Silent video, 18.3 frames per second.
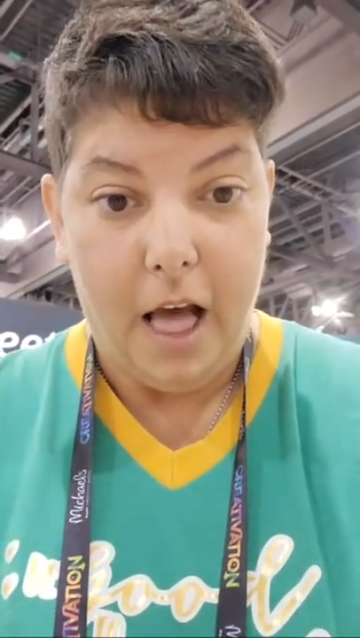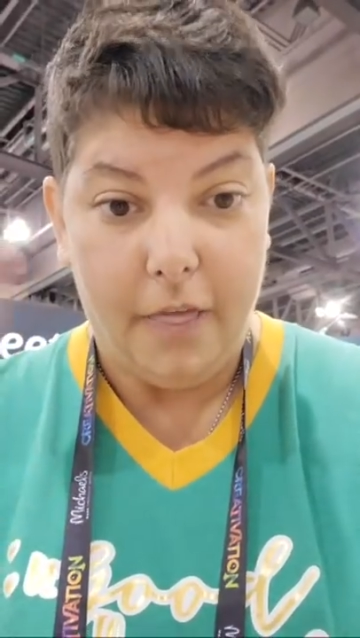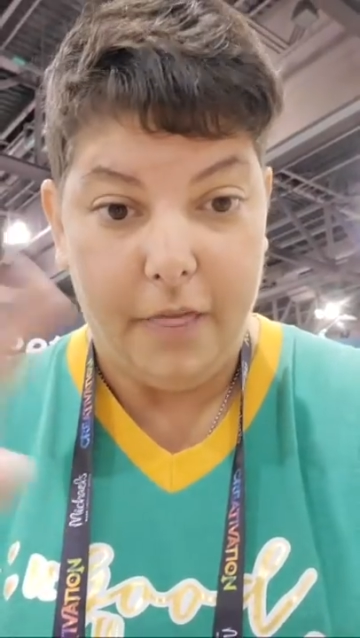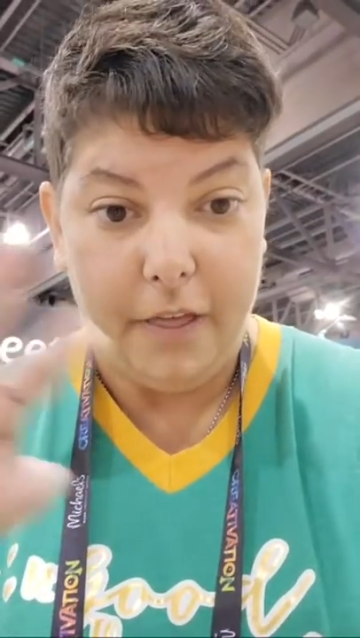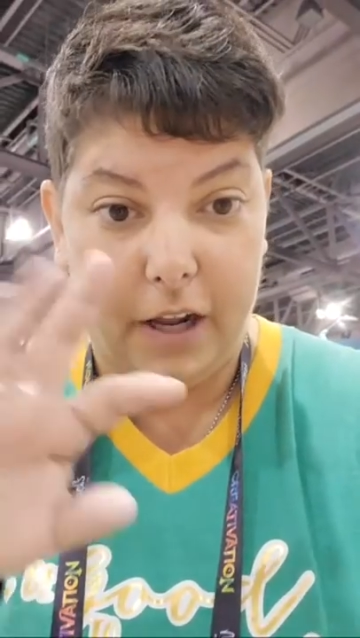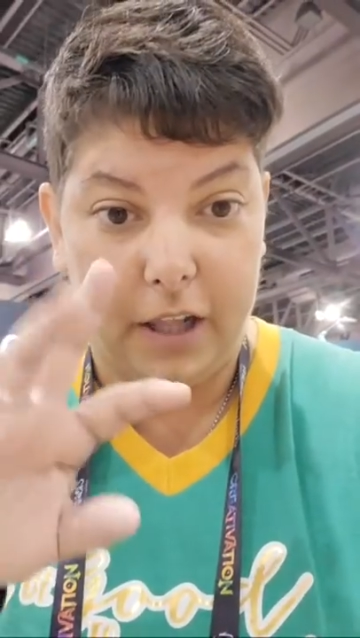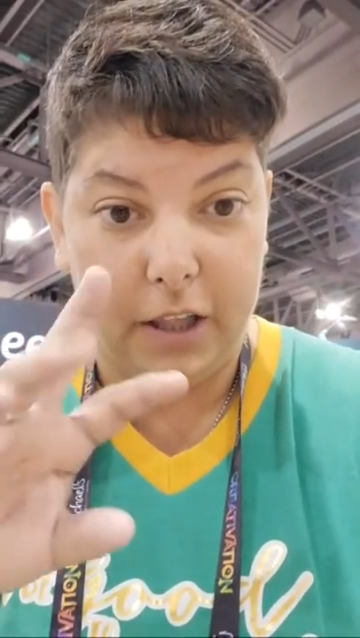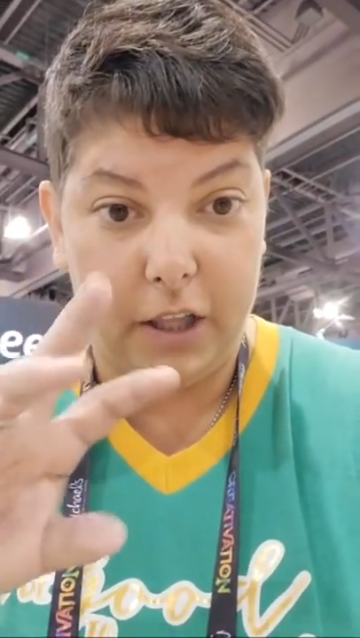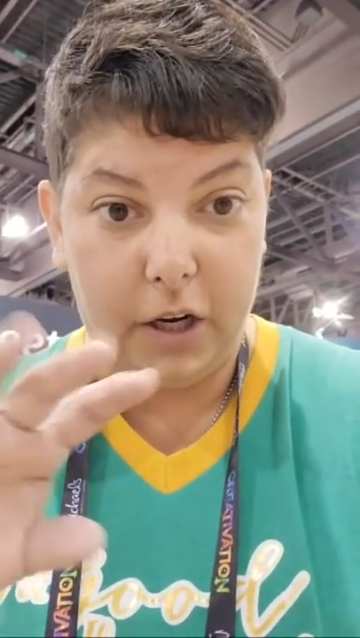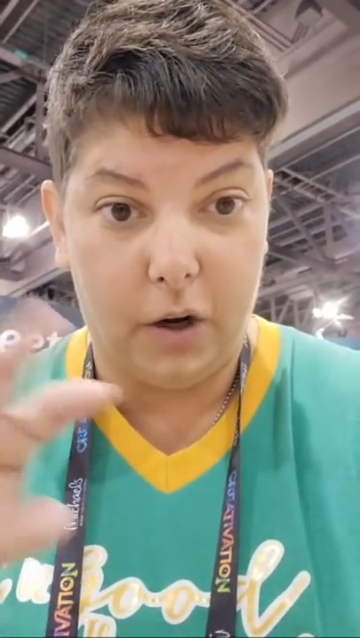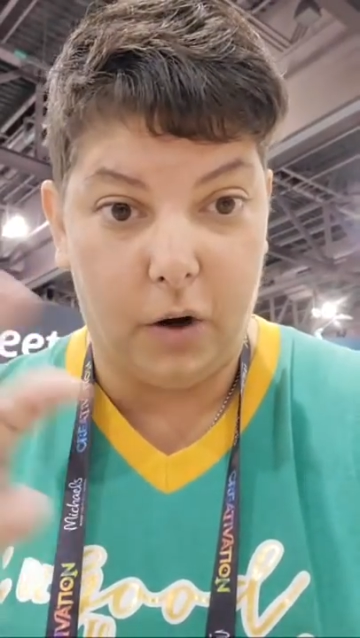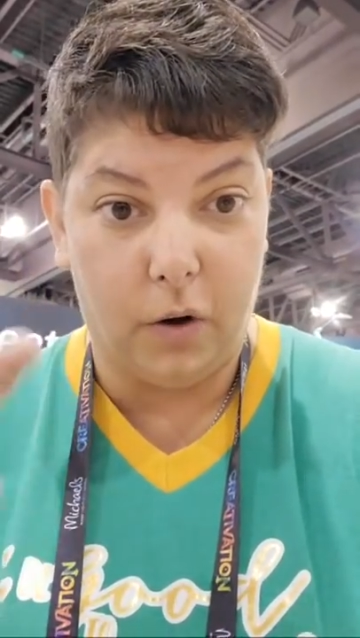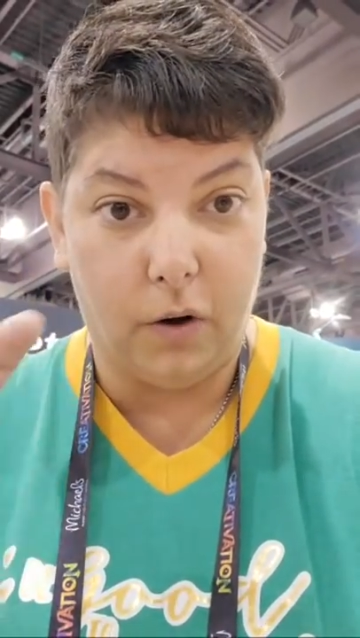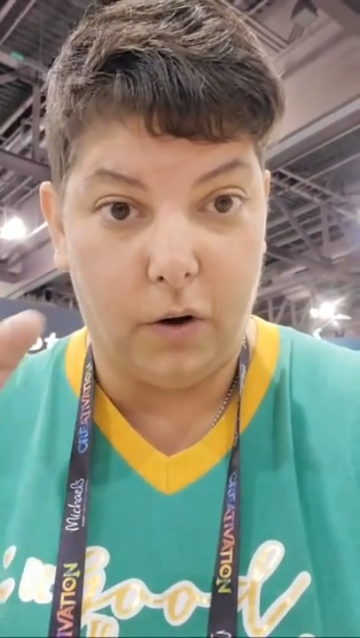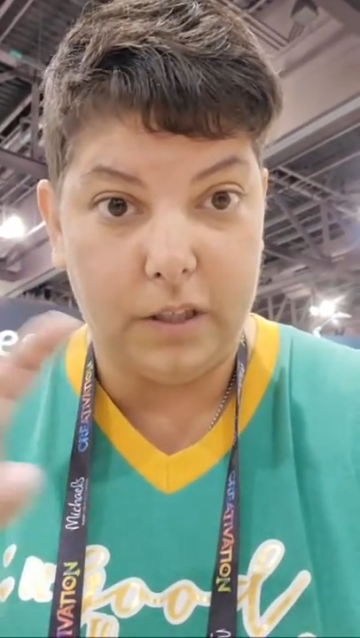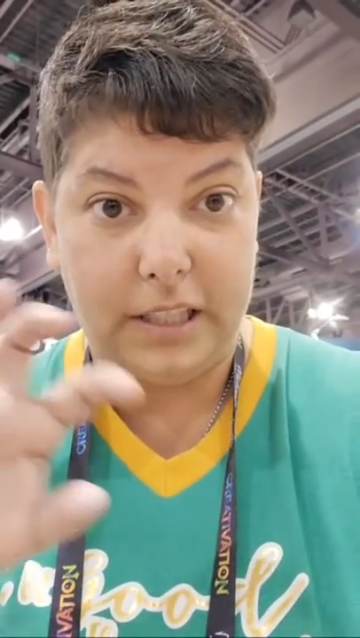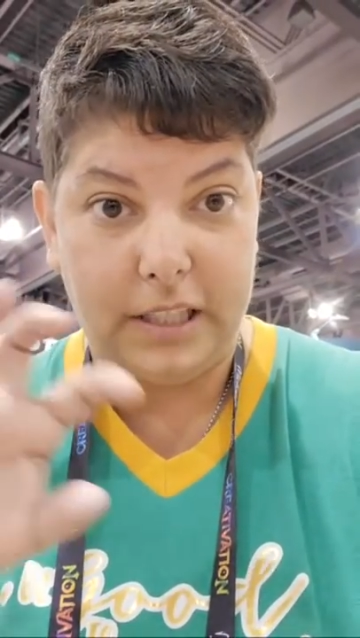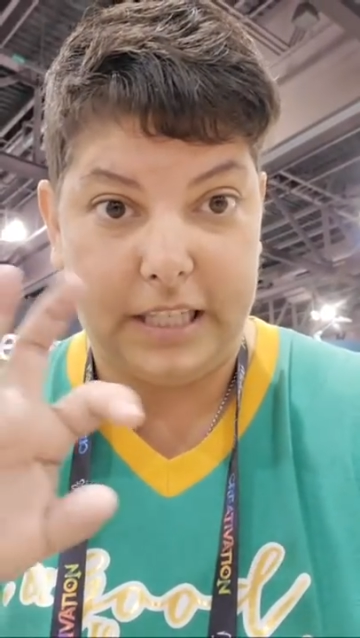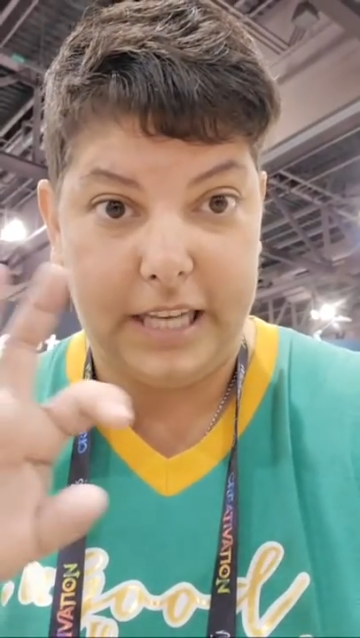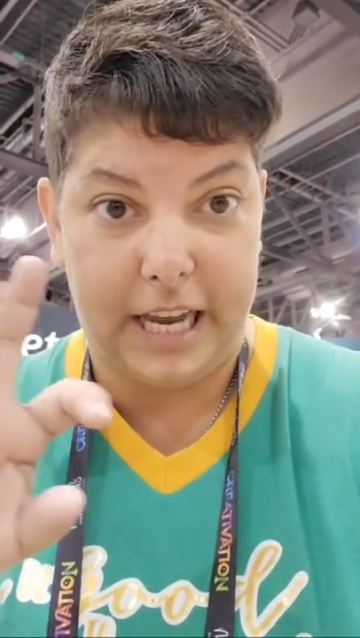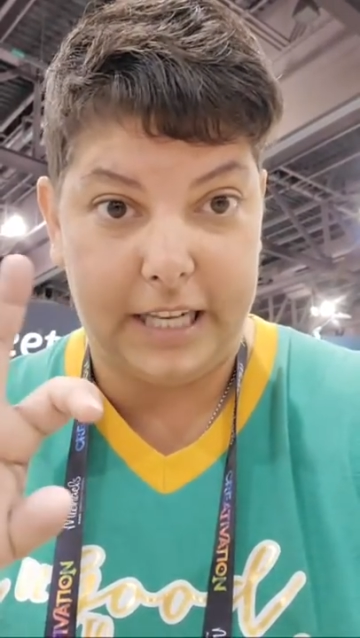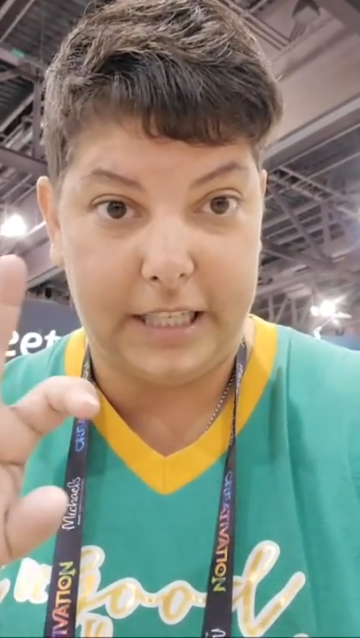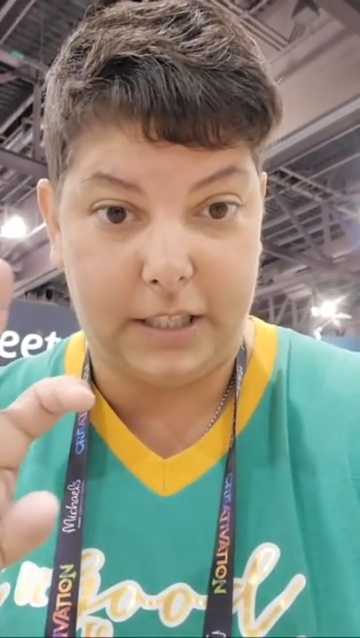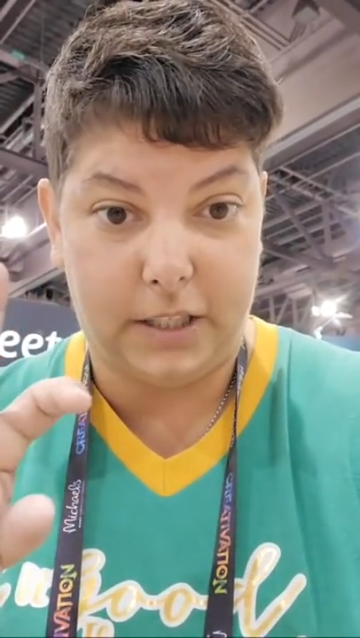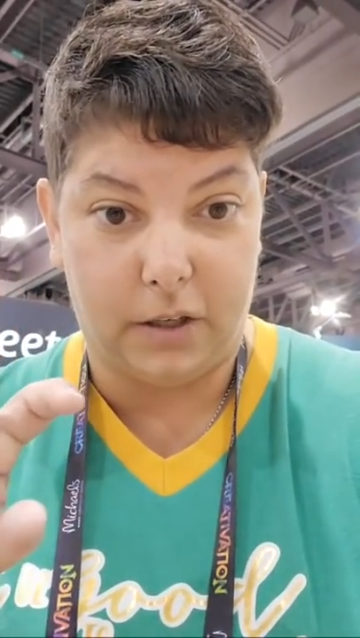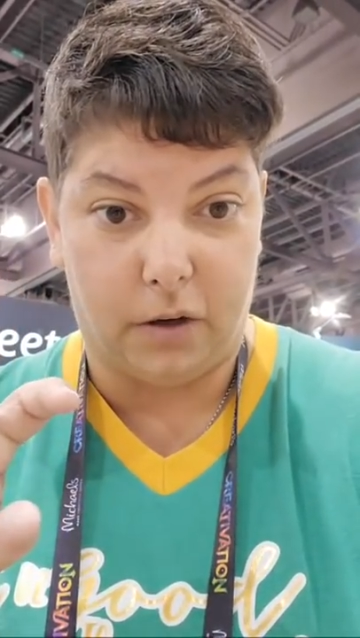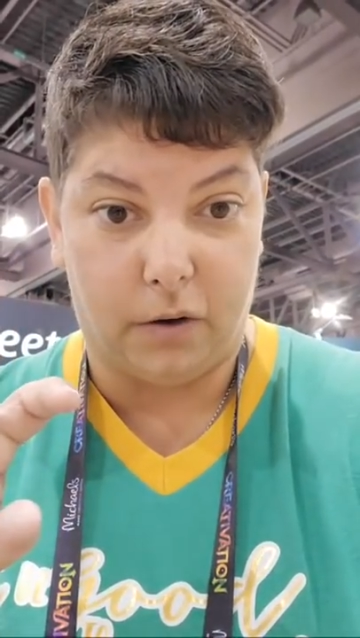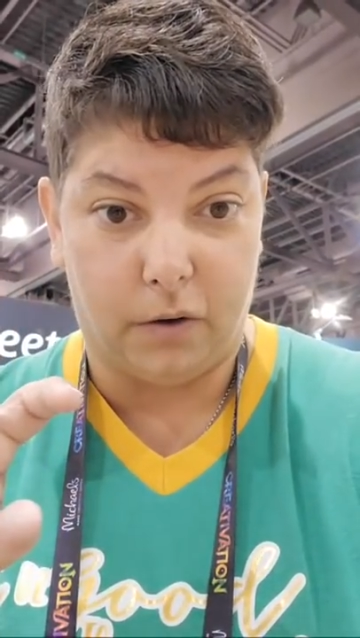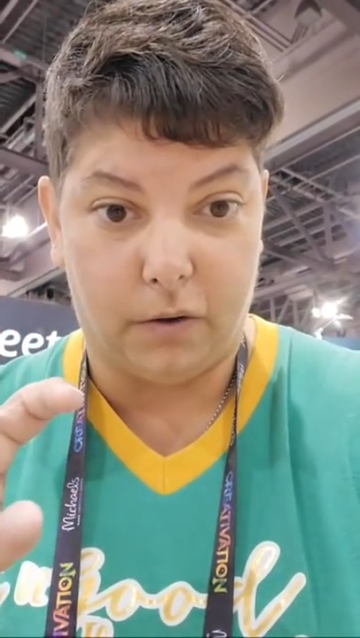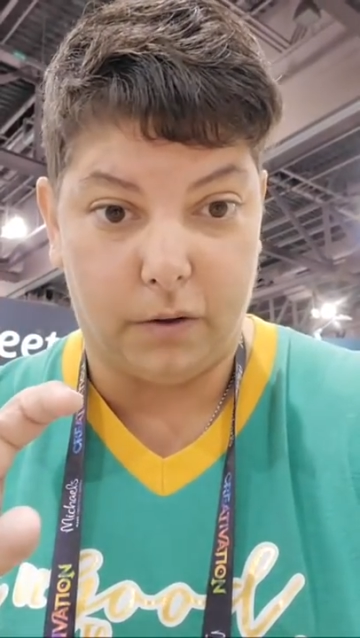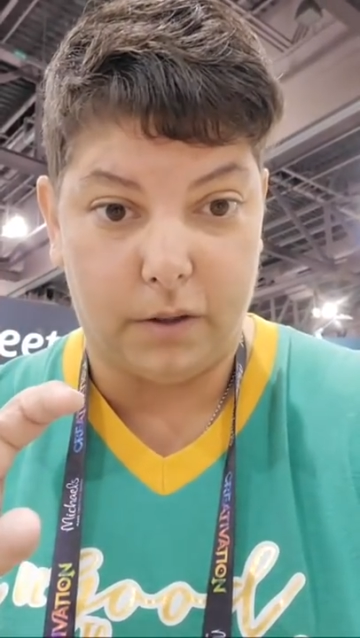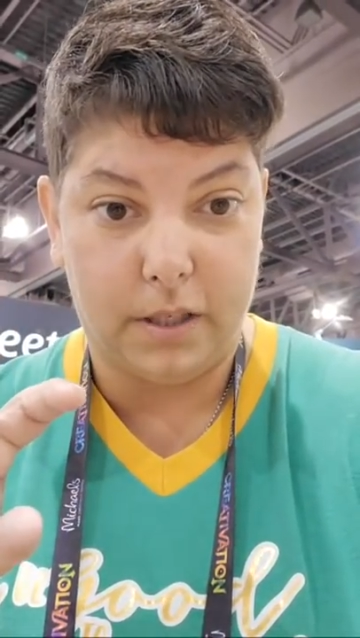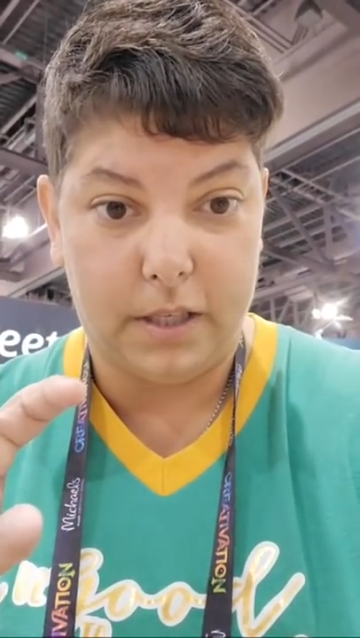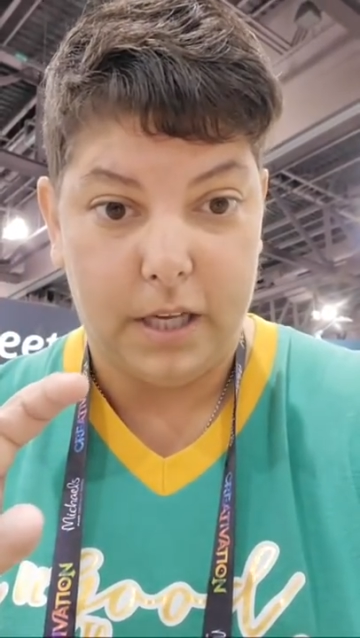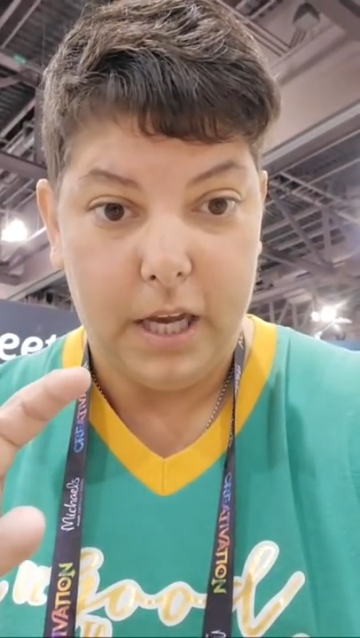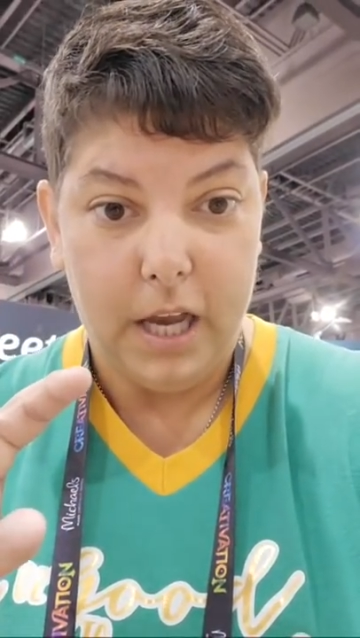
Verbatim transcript: their little stencils.